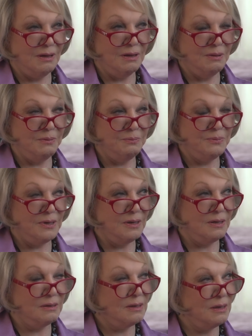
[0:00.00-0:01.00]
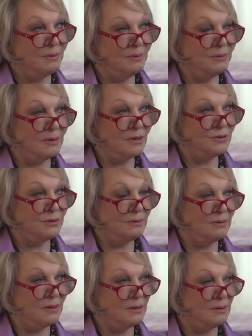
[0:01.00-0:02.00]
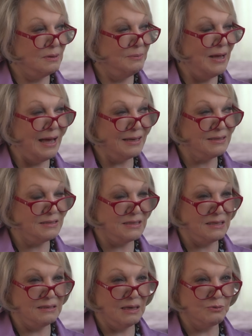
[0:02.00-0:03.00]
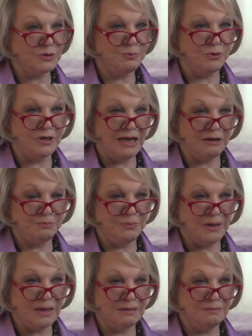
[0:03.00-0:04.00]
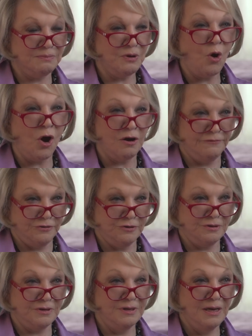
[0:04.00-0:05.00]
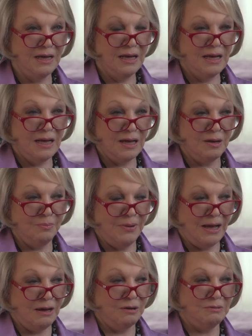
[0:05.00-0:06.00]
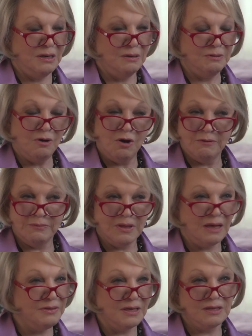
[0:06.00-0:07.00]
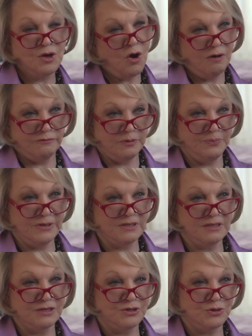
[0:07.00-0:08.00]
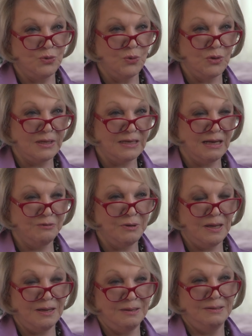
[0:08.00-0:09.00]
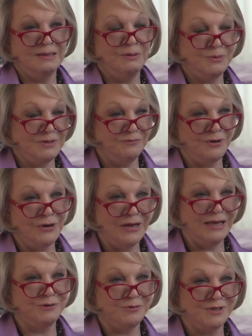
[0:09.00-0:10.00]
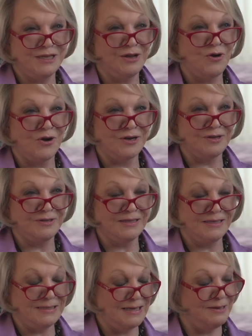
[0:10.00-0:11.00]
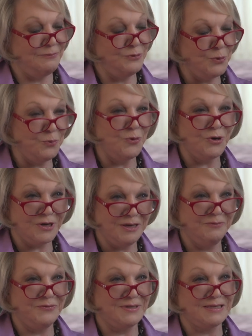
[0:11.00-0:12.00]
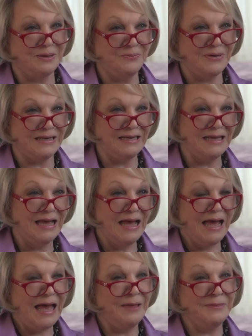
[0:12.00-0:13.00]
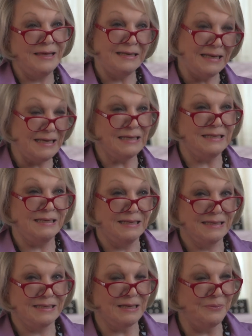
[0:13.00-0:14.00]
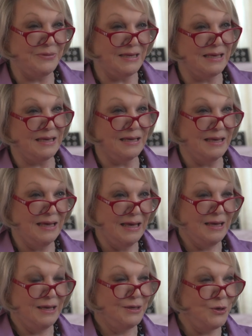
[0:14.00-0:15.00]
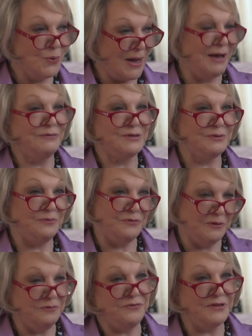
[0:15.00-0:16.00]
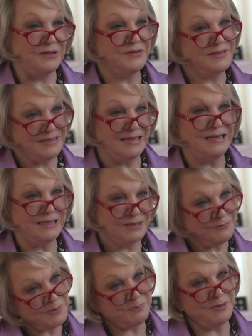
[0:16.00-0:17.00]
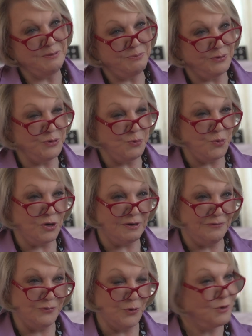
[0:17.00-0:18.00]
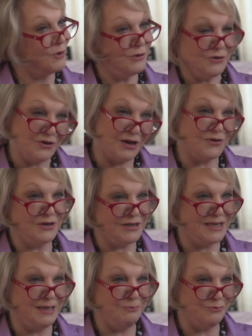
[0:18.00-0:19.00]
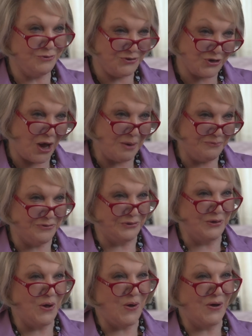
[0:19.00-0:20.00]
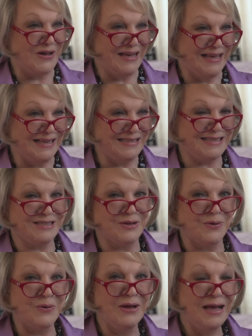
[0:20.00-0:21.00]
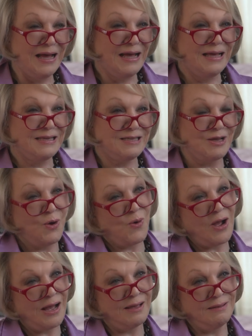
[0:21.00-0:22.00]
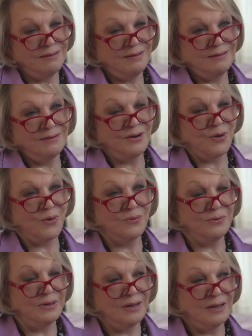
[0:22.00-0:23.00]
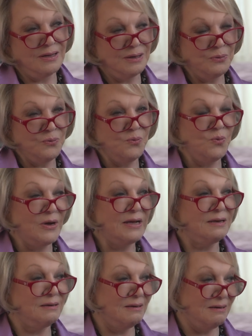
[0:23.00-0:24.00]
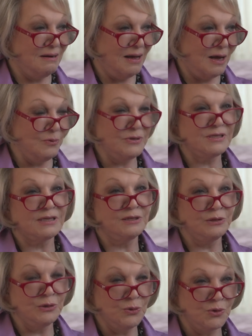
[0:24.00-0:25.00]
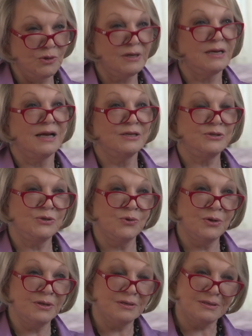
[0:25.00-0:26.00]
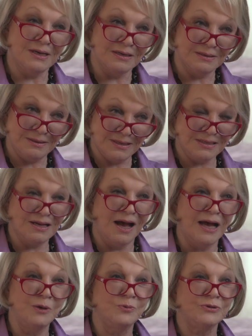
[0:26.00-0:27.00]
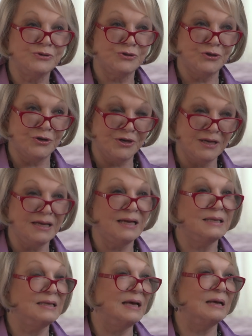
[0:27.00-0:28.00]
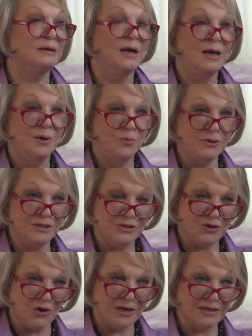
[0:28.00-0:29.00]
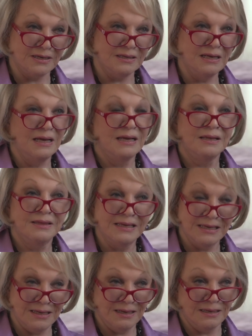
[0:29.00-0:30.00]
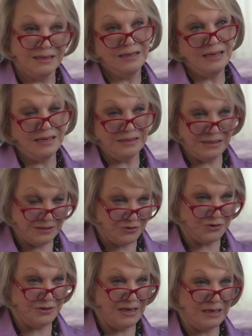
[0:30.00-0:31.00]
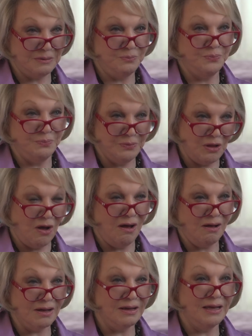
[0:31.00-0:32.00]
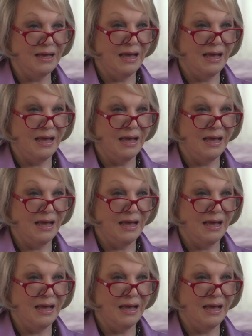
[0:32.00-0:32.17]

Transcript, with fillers: a a. a A magazine that was put out by Harvard about Harvard, I think the Harvard Business School, and I and there was a very interesting article that said if you're working for somebody and they need something, you have to fulfill the needs of the people you work for, or you're not going to keep your job for long. And so, so I, you know, uh, when I was at Allure and I saw that t the tide was turning and that we started the an, an internet blog,